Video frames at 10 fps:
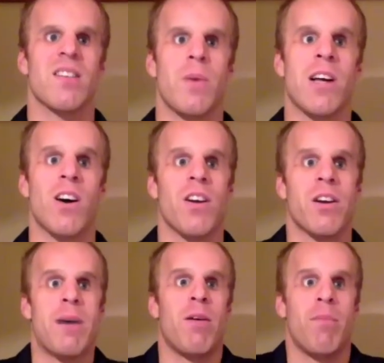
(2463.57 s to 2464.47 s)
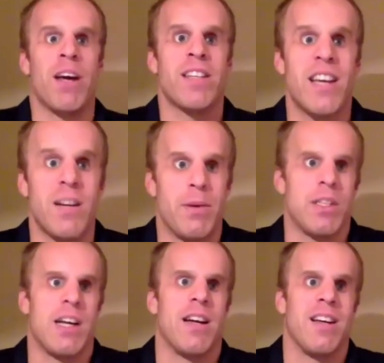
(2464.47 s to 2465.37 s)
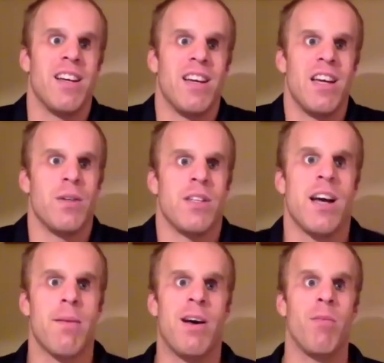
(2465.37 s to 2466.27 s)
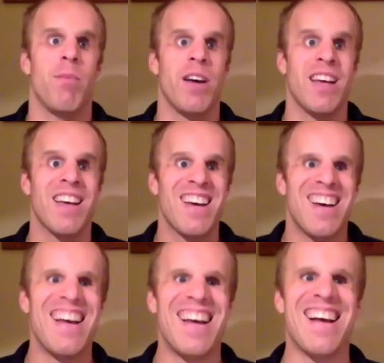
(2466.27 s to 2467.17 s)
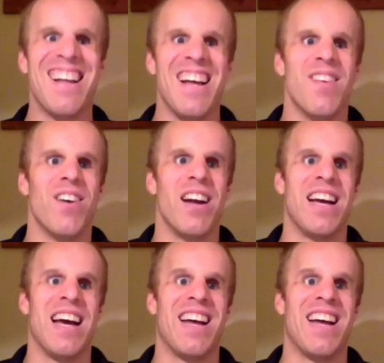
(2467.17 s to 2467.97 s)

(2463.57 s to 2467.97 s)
we called it a mountain bike tandem. It was not a mountain bike, but it